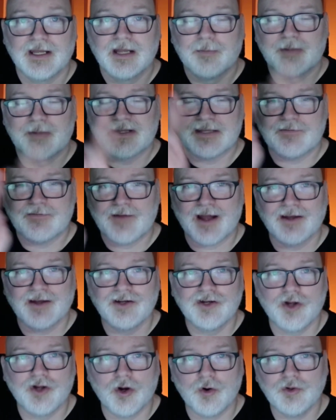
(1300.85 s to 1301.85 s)
but they've got
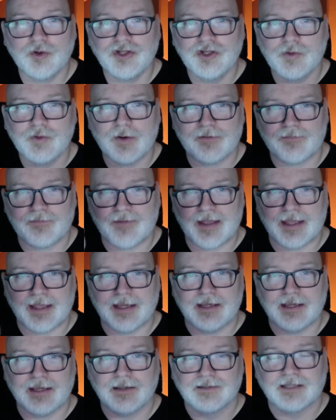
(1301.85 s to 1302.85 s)
no
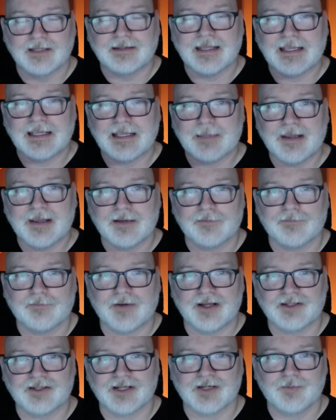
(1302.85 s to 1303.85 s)
UFA that they can make a
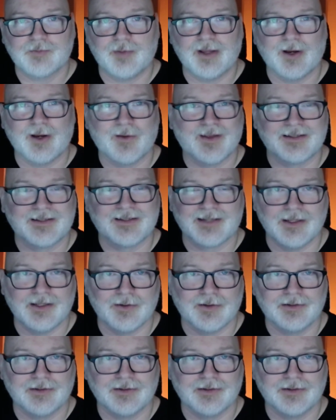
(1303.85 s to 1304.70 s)
franchise player that's any good.